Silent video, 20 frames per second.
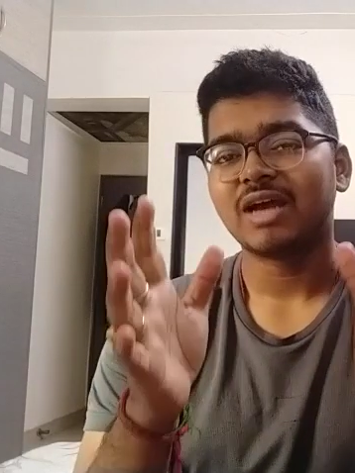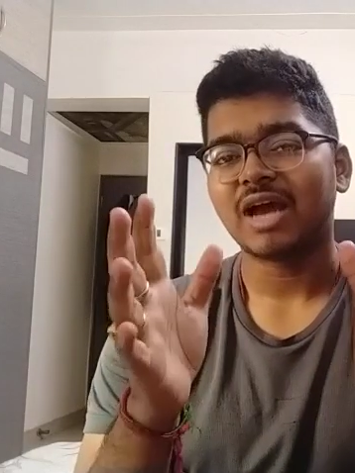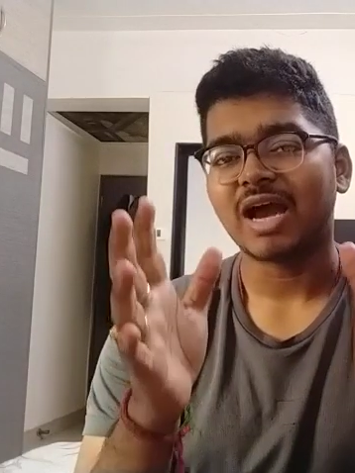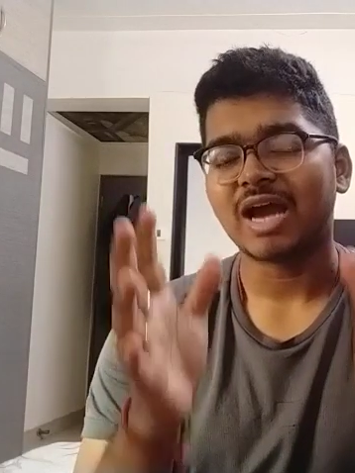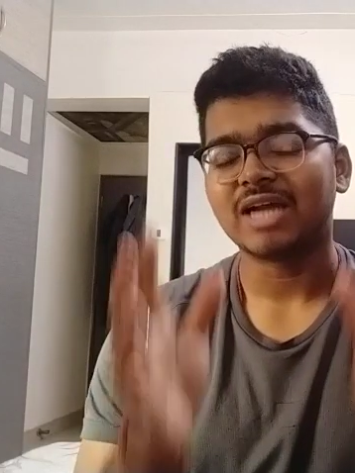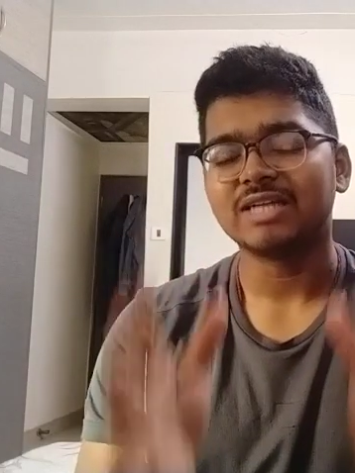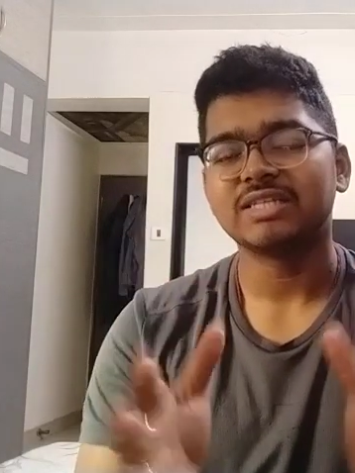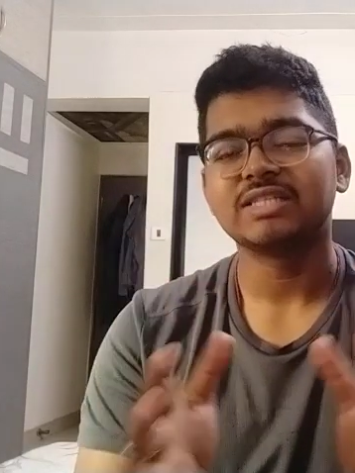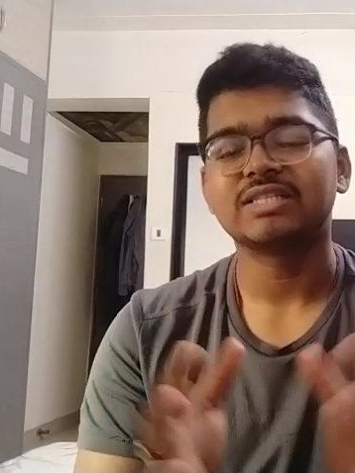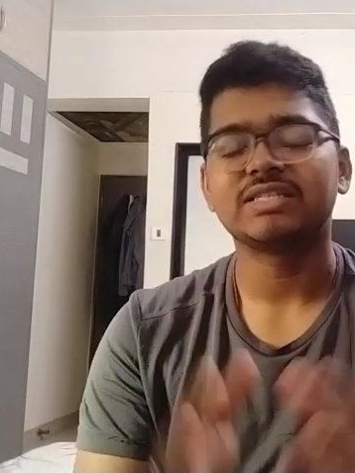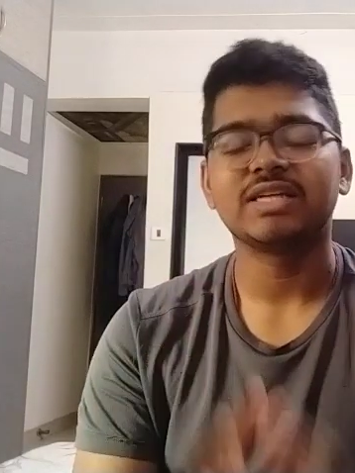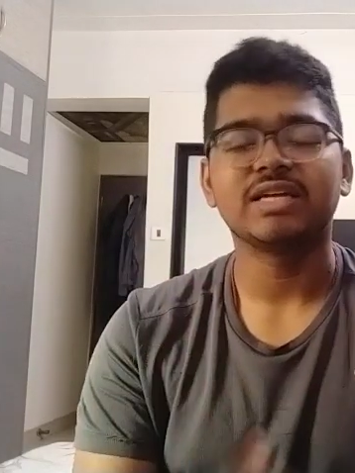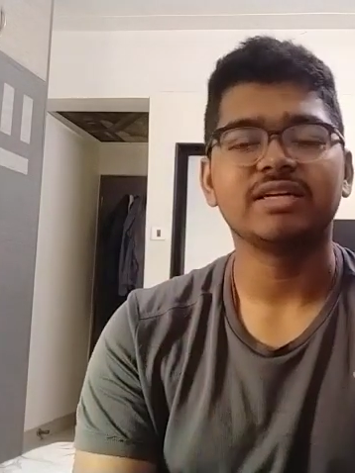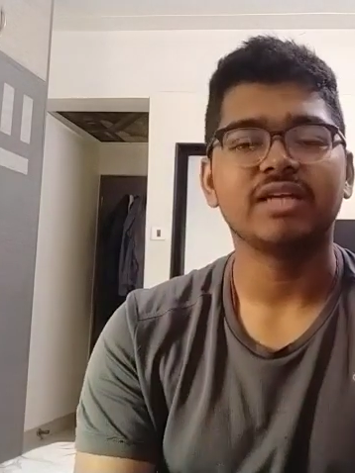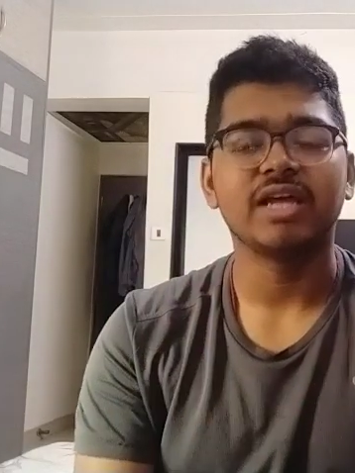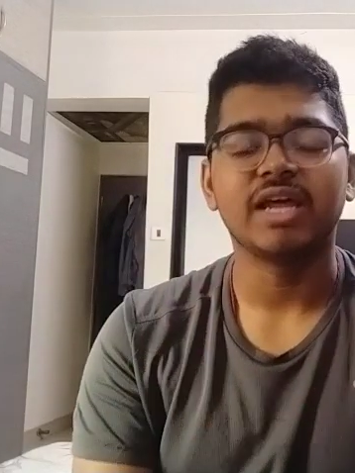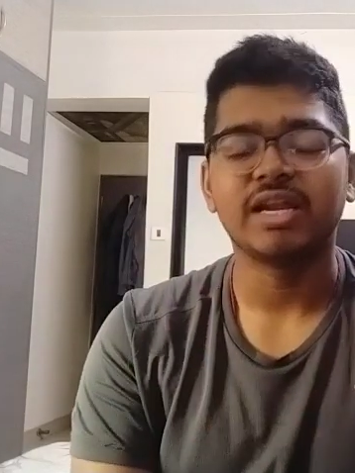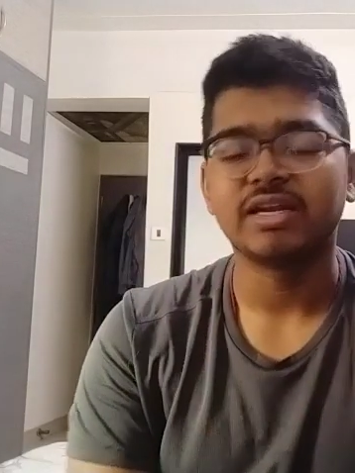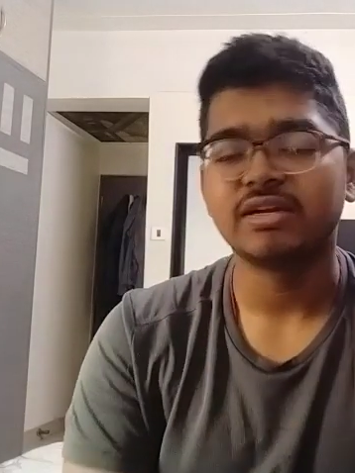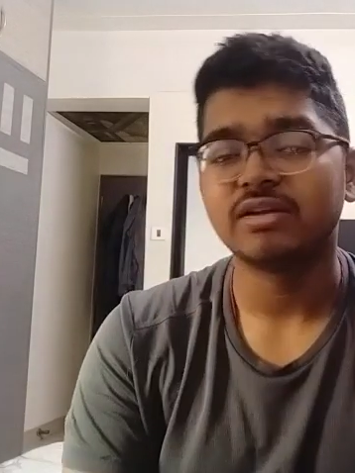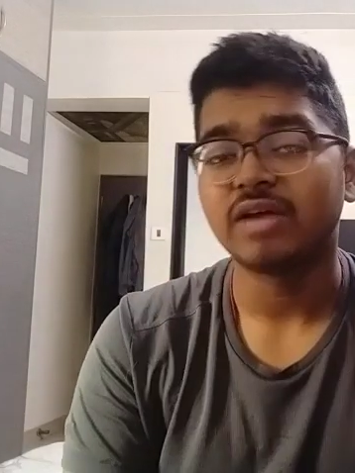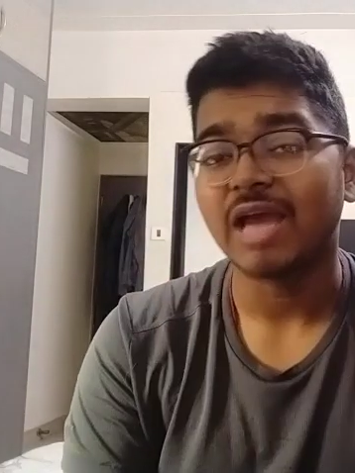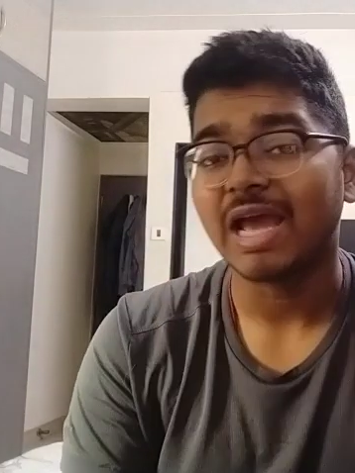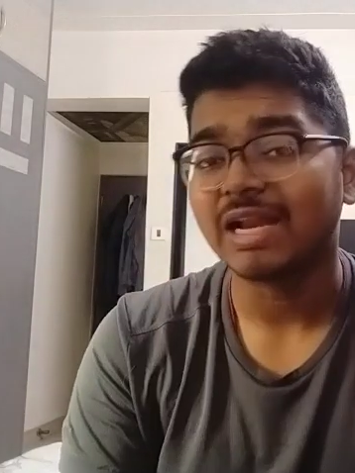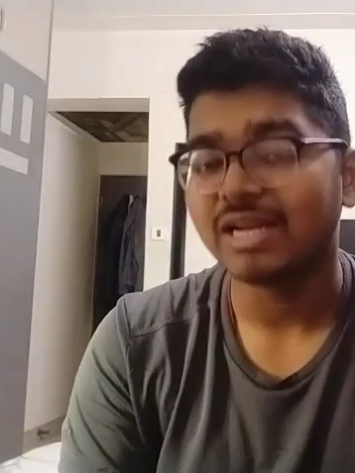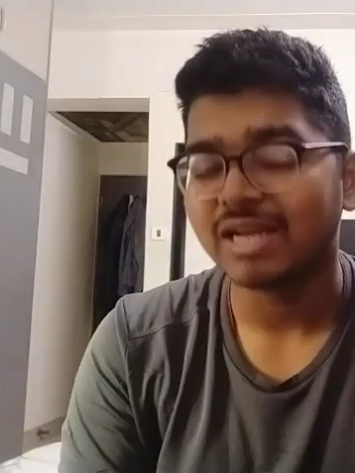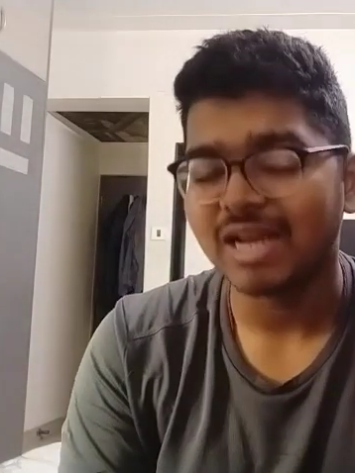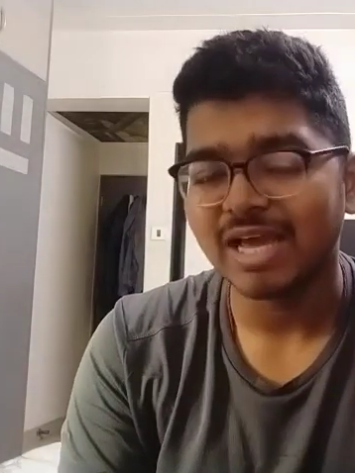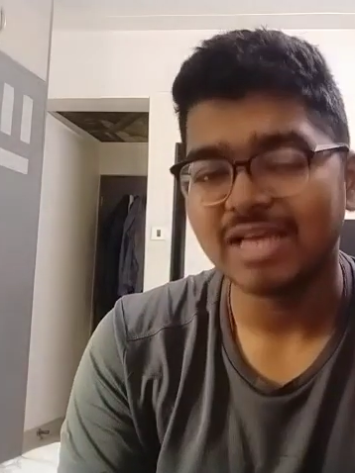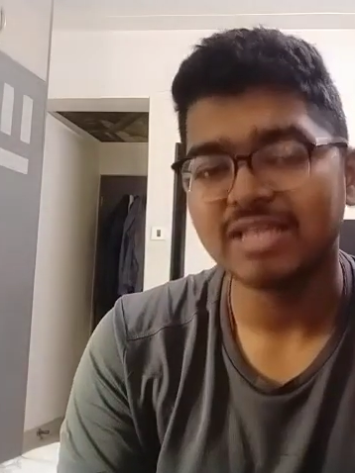understand and
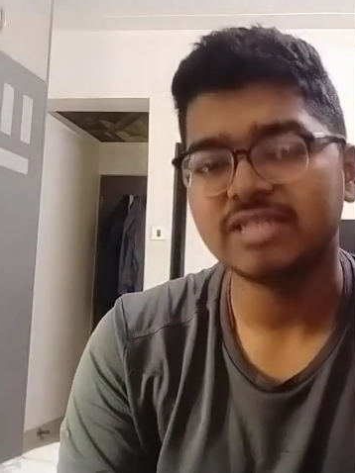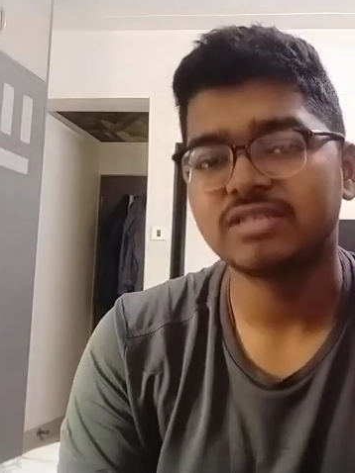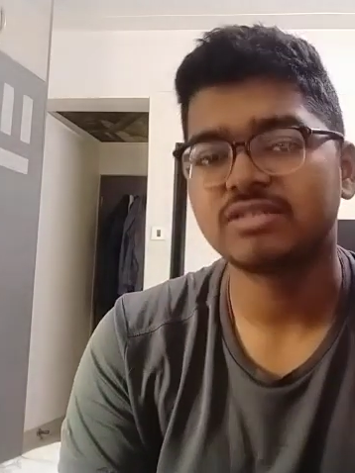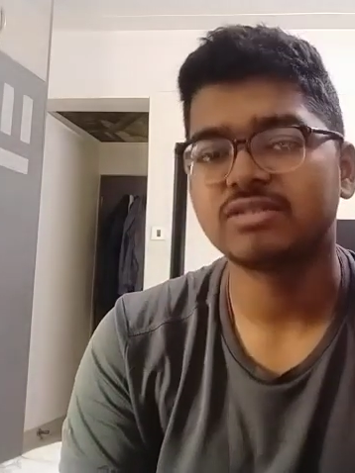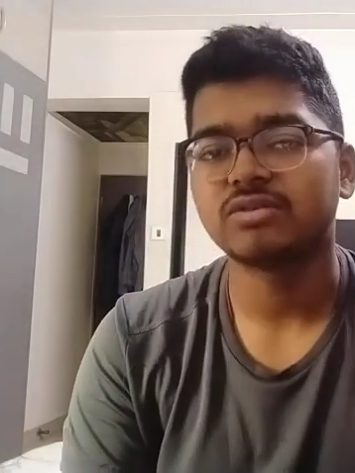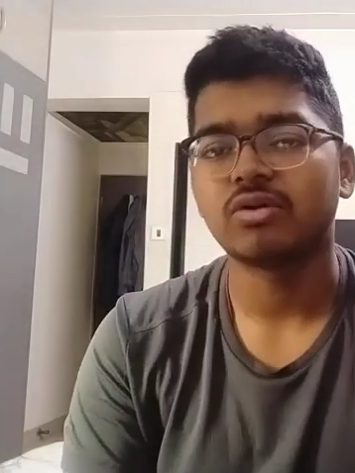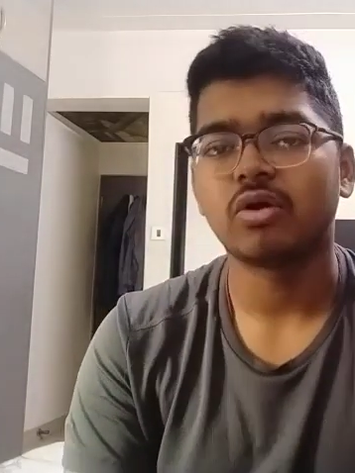analyze